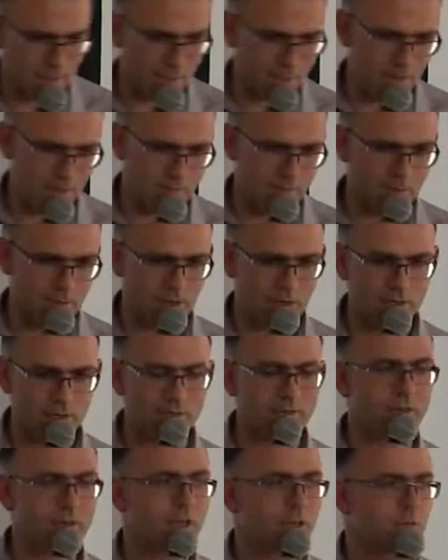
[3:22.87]
uh,
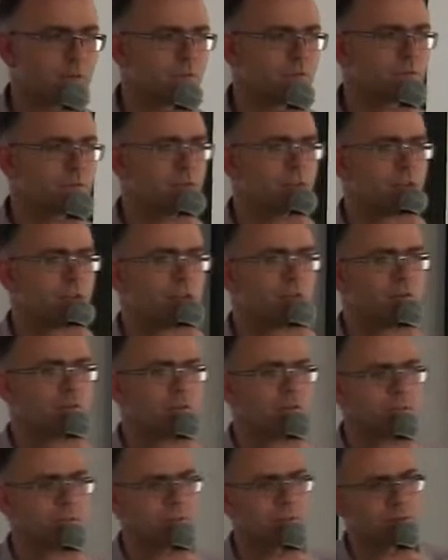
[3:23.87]
higher level languages that allow
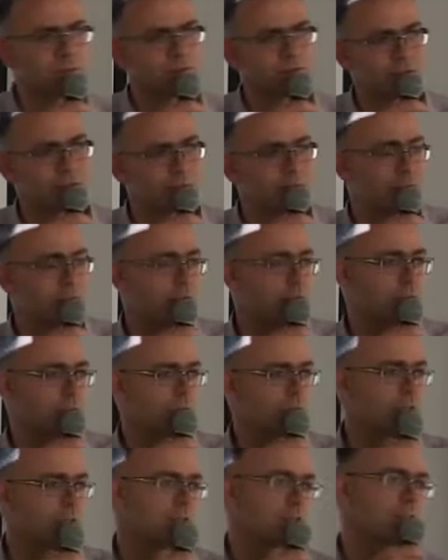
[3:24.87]
you to implement the same
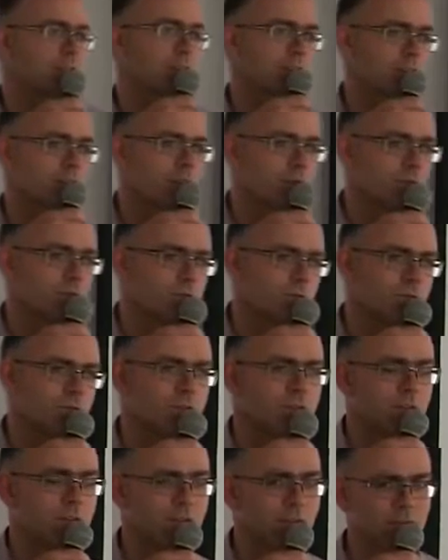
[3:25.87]
thing with less lines of code,
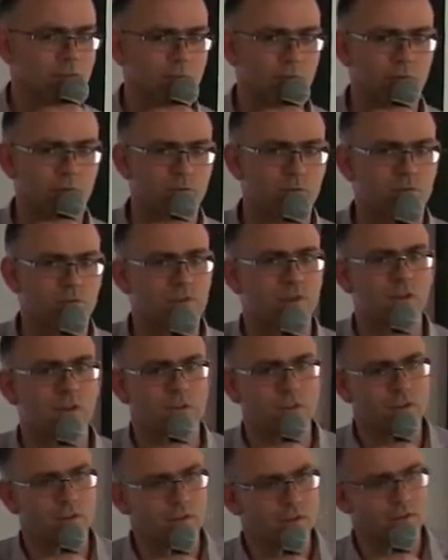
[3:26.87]
so you get less bugs,
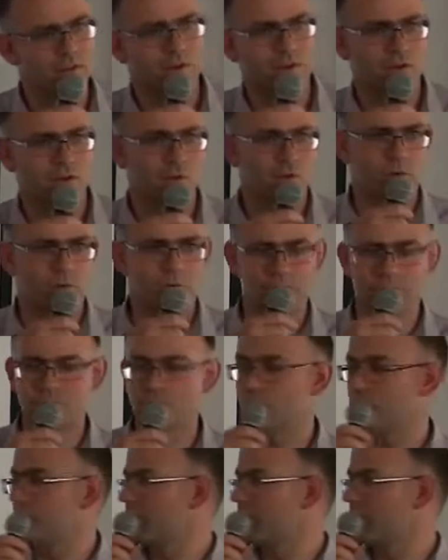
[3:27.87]
higher quality,